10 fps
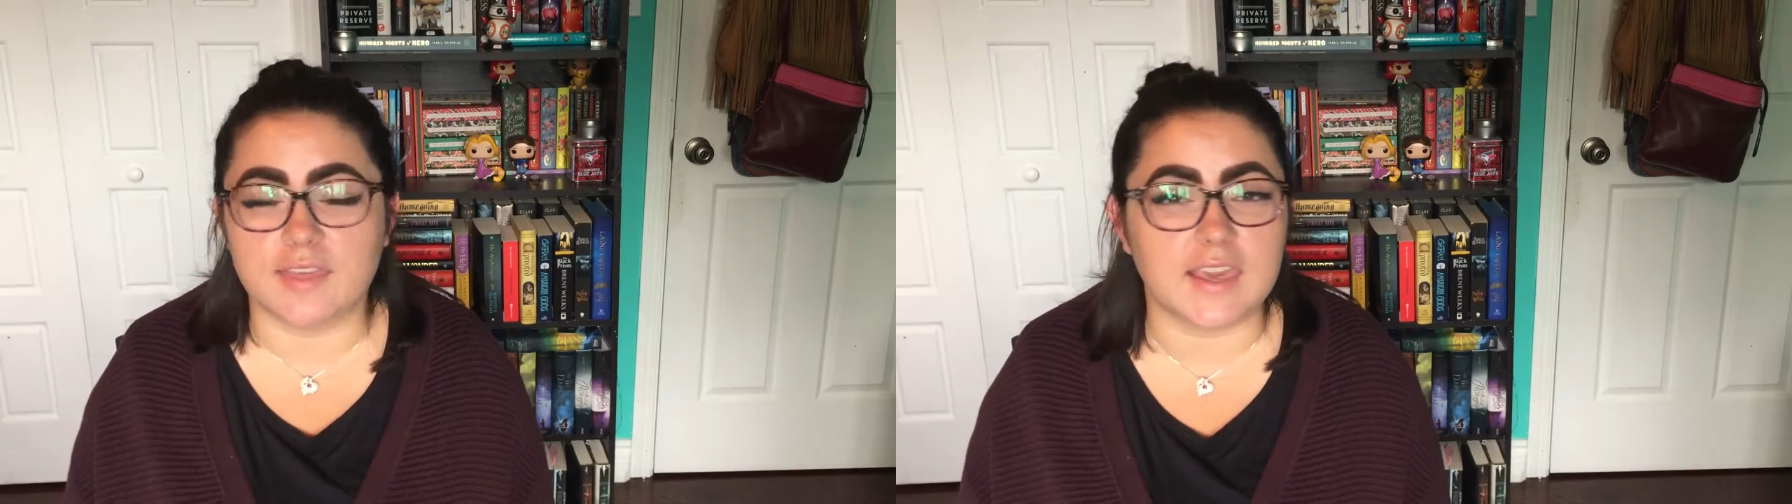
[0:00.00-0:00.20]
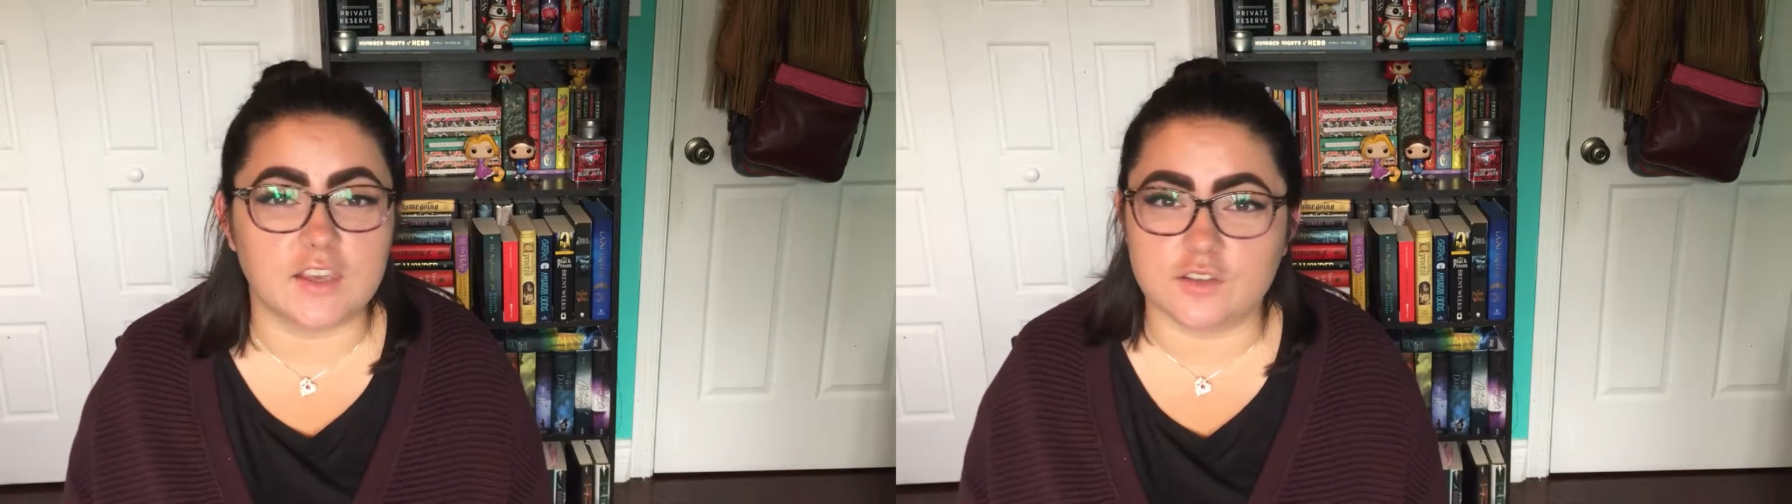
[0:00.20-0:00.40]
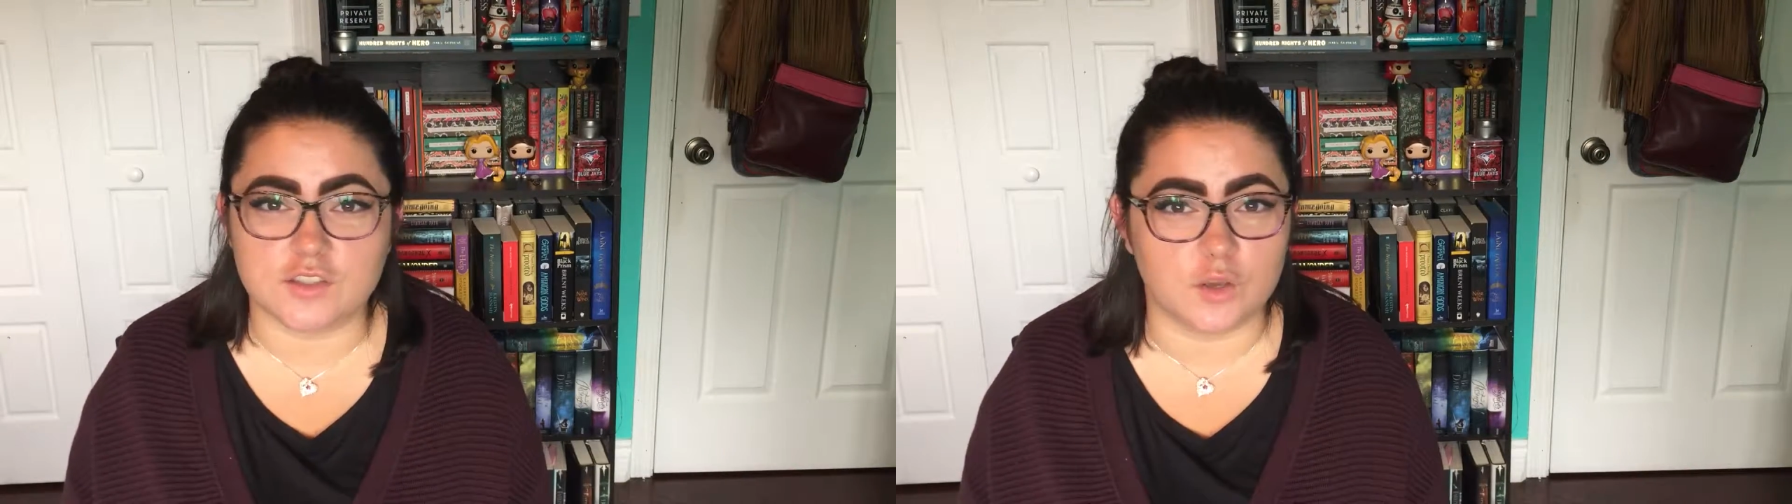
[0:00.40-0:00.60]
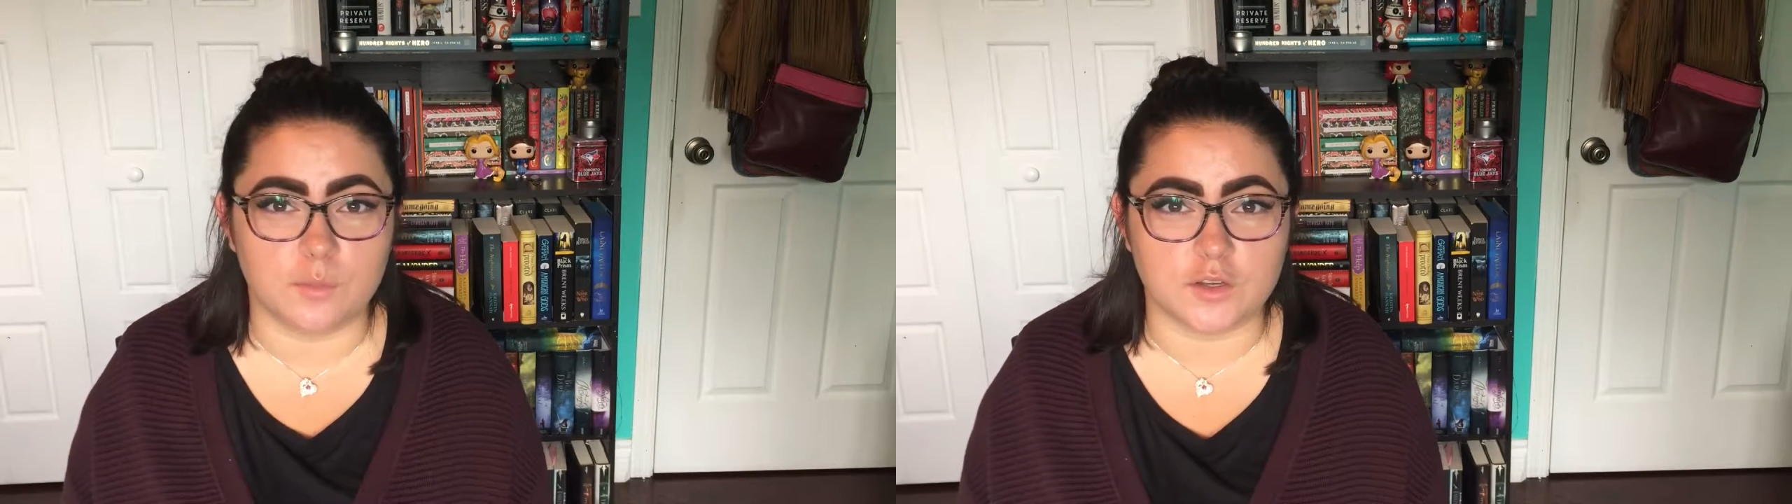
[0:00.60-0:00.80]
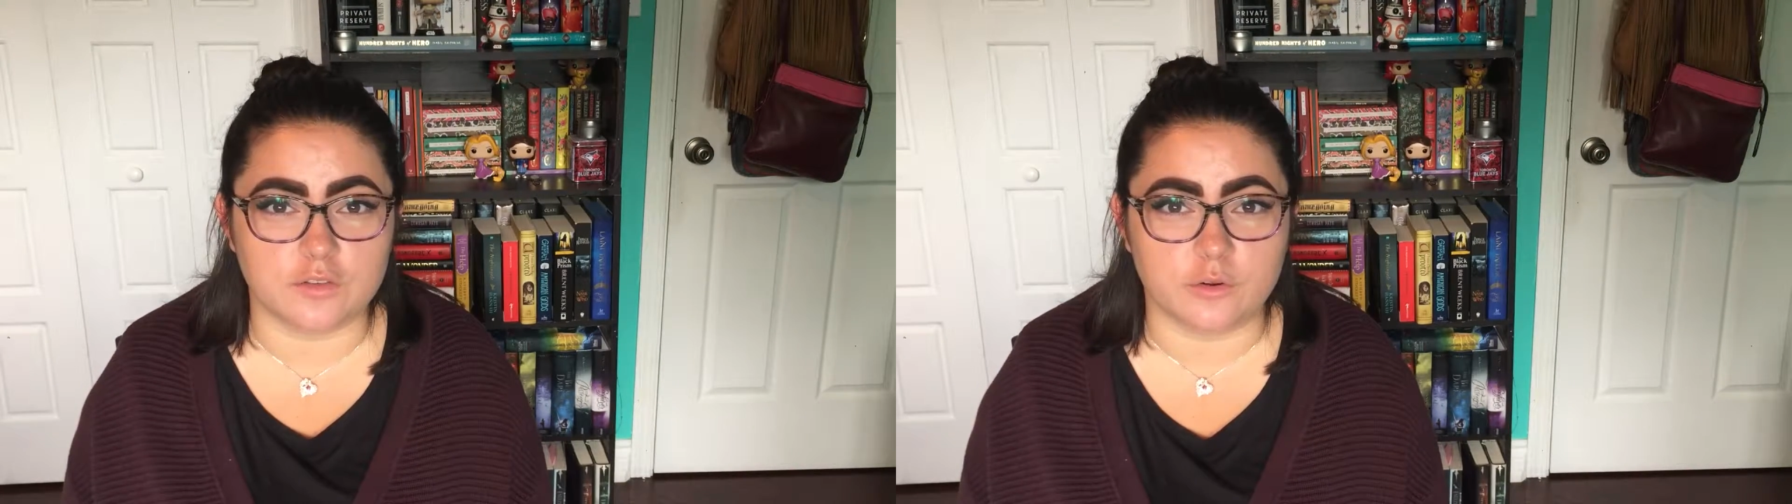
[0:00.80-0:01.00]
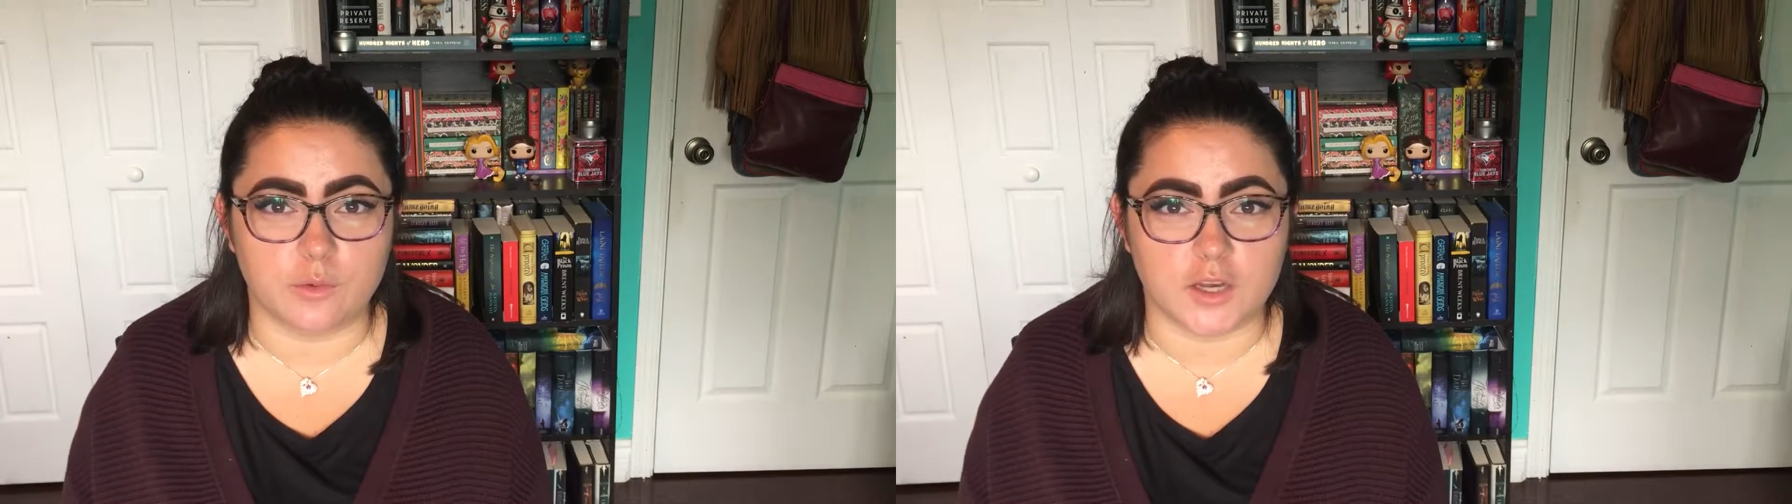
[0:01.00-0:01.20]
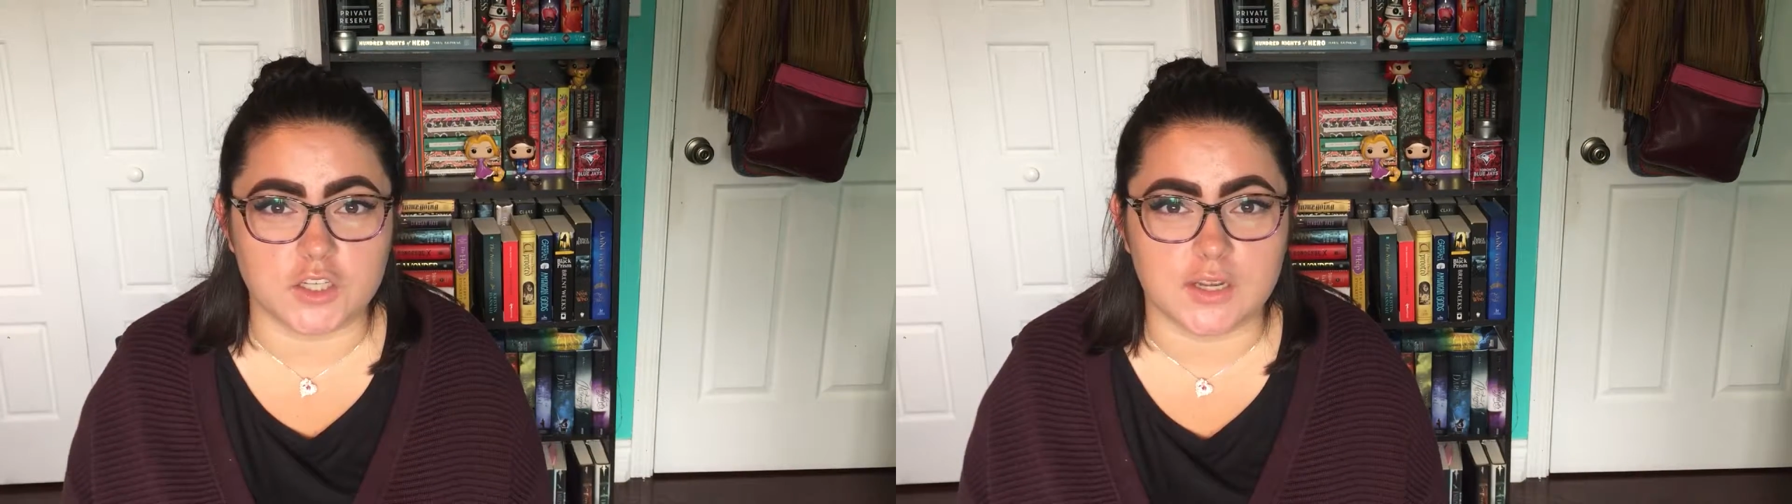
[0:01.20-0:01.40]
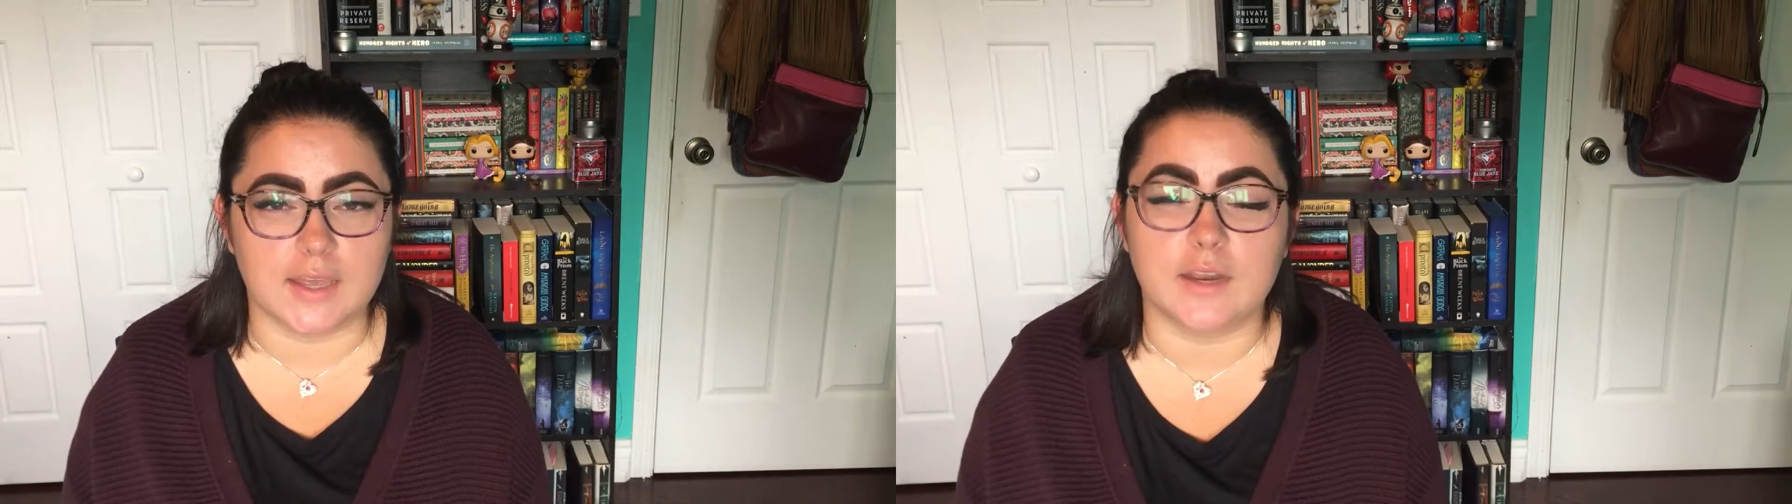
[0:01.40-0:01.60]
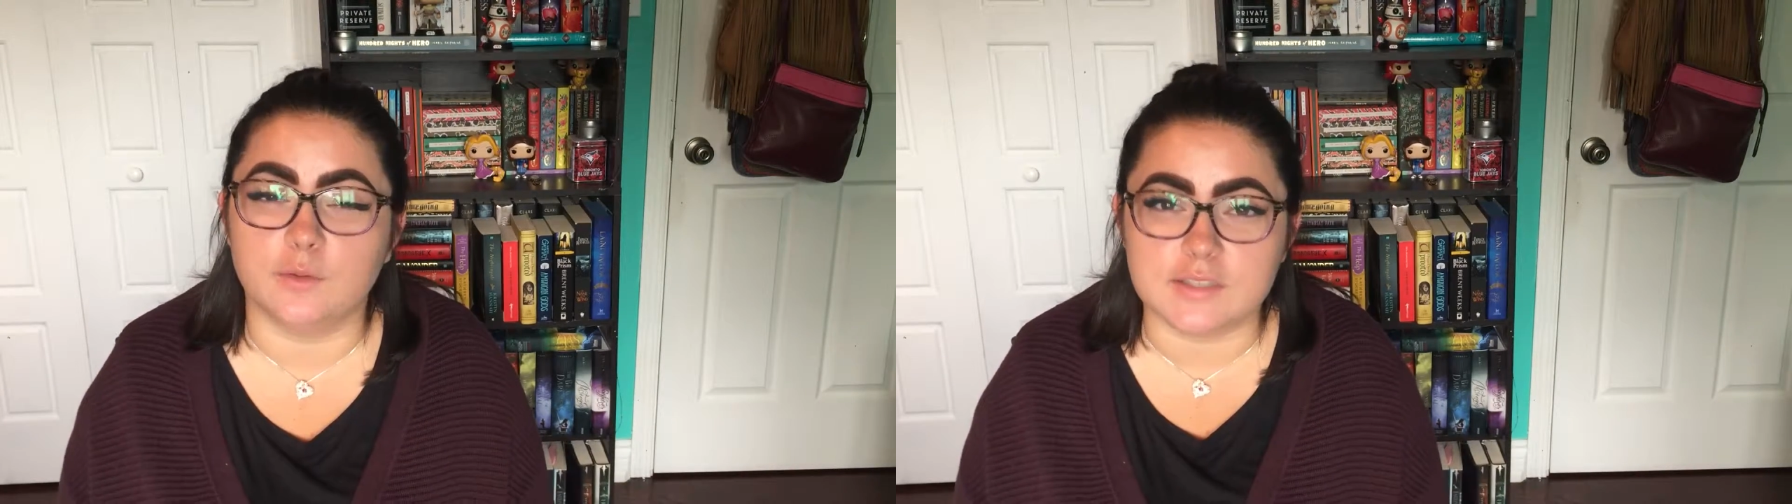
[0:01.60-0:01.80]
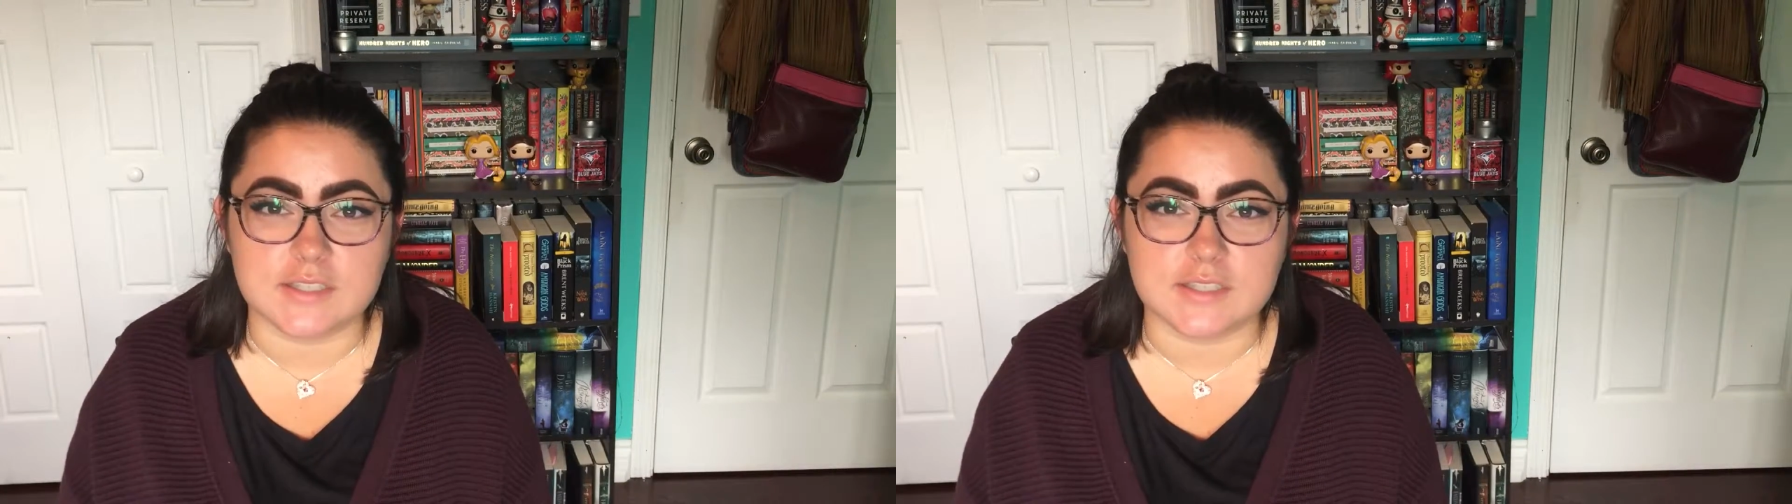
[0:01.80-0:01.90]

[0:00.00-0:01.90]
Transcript: Thank you so much for watching and I will